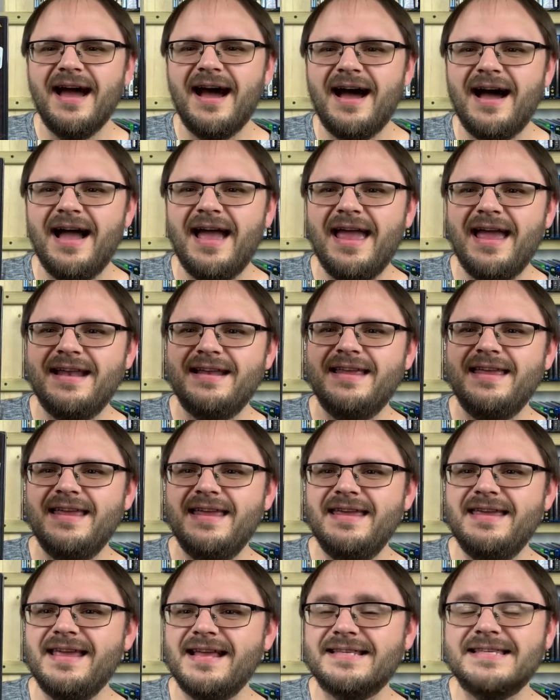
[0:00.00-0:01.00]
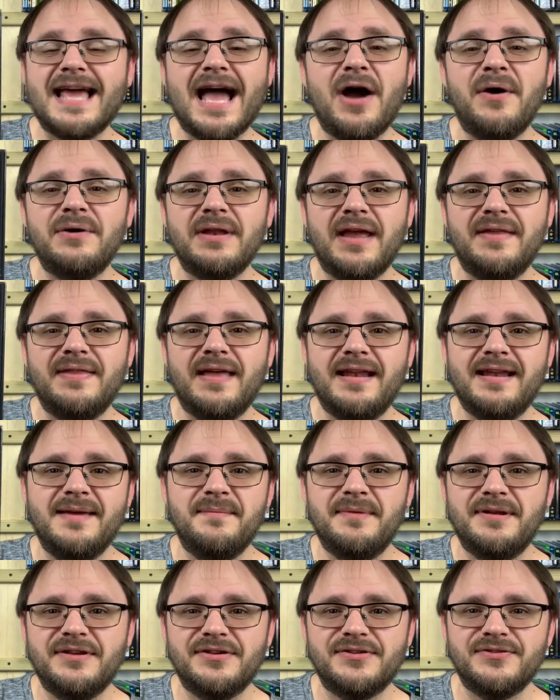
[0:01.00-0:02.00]
And he gets out, and then
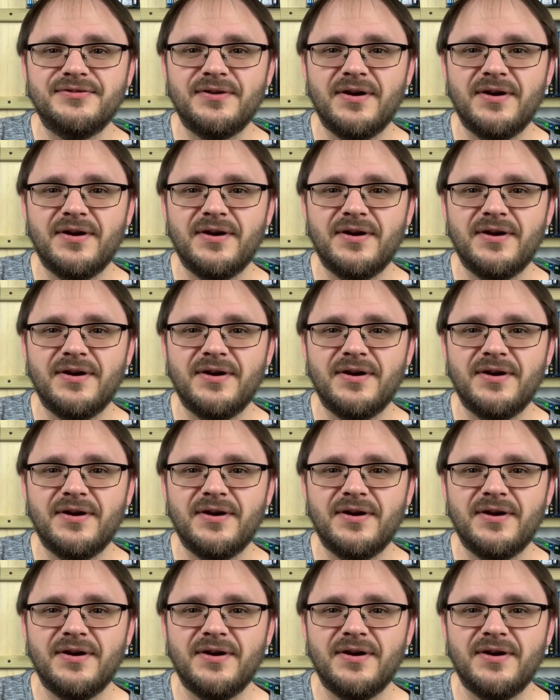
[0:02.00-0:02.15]
him and